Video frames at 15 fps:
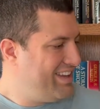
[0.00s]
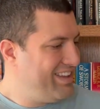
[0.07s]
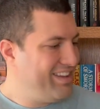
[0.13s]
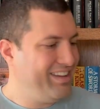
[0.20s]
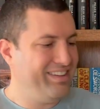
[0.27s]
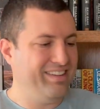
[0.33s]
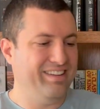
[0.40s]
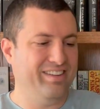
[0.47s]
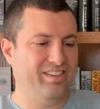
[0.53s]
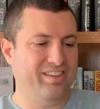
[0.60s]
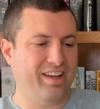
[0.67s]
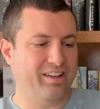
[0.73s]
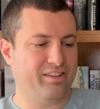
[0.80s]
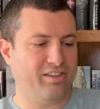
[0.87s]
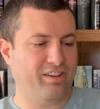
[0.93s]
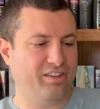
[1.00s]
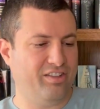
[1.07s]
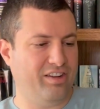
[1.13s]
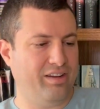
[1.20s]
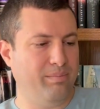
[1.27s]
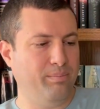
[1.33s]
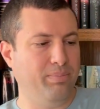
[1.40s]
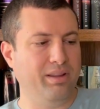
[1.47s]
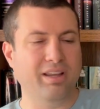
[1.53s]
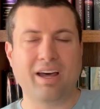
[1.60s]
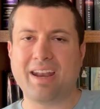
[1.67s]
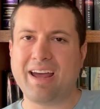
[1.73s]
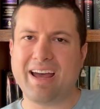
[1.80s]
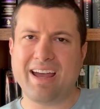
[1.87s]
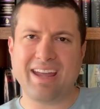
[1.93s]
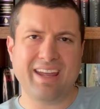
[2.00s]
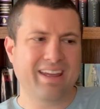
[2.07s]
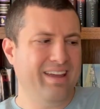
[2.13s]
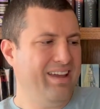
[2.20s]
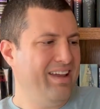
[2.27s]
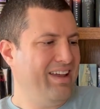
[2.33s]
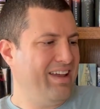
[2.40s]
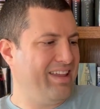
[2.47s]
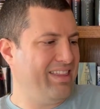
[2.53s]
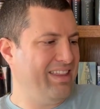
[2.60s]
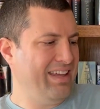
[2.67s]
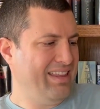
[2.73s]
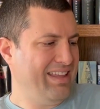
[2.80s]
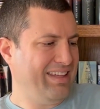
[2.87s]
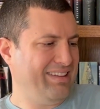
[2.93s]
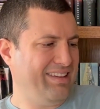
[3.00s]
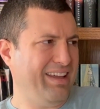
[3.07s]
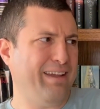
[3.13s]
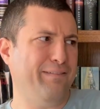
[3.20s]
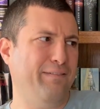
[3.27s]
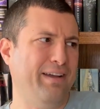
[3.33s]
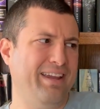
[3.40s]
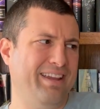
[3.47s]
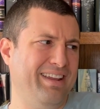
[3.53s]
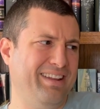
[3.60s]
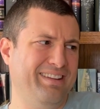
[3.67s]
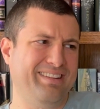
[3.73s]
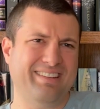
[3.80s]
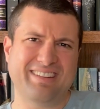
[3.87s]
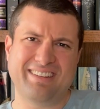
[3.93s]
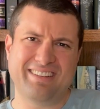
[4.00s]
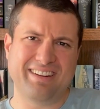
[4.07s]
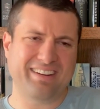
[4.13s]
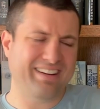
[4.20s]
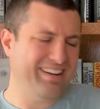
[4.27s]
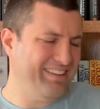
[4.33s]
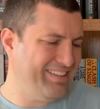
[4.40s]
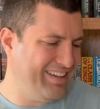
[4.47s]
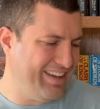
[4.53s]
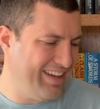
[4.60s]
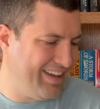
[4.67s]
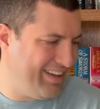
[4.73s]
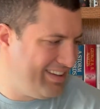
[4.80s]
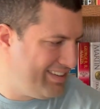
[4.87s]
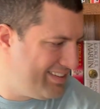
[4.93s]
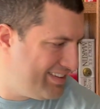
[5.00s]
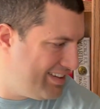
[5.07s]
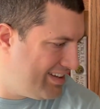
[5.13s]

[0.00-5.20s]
This is Giles Christian Blood Eye. I think that's like a Vikings series he has.